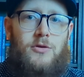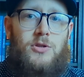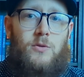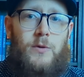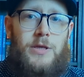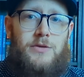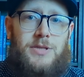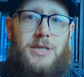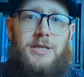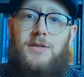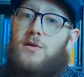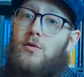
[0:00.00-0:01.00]
So when you
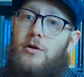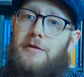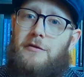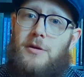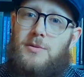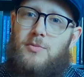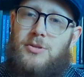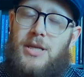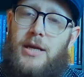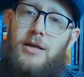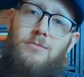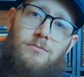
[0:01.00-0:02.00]
see it's 30 frames per
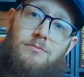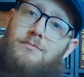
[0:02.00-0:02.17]
second,